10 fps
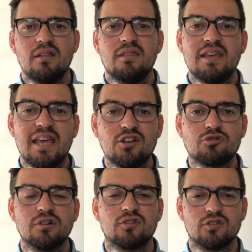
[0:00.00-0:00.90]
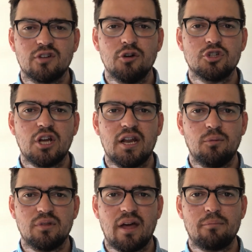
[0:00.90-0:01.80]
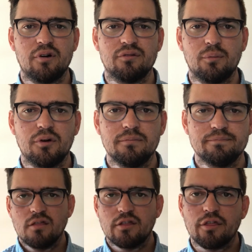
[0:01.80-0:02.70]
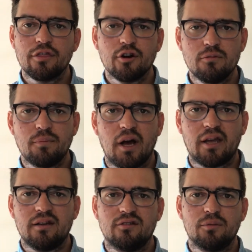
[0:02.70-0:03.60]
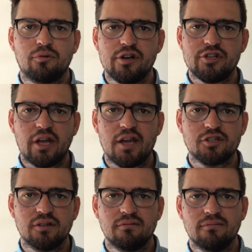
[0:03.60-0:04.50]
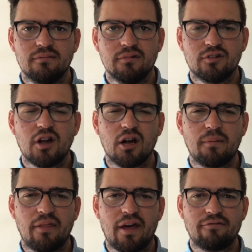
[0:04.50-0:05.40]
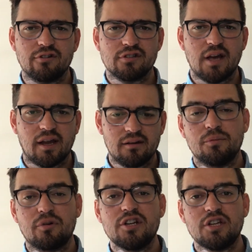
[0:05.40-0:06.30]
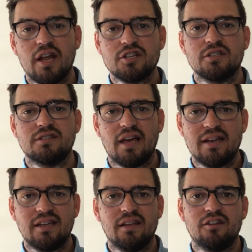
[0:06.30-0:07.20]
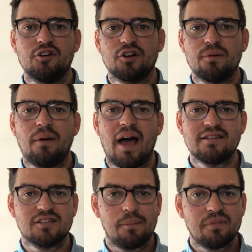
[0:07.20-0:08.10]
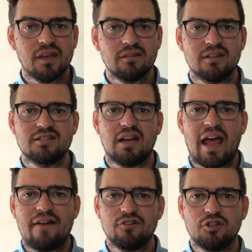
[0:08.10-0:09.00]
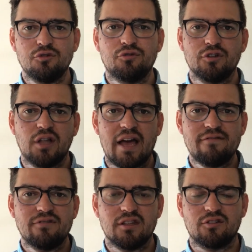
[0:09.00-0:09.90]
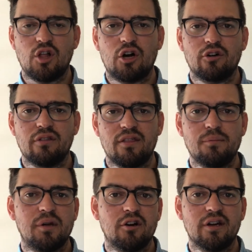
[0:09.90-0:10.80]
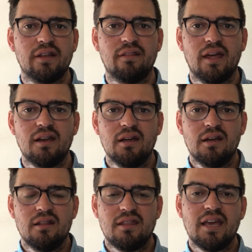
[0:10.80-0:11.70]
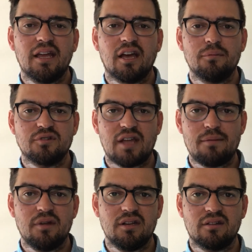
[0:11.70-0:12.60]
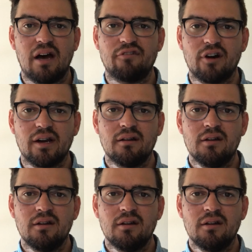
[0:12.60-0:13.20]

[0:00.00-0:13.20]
the interest associated with that principal. The third bucket is depreciation. Let's talk about that for a second. Depreciation is the idea that you're going to buy something that's going to have a useful life that's longer than the period that the income statement is covering.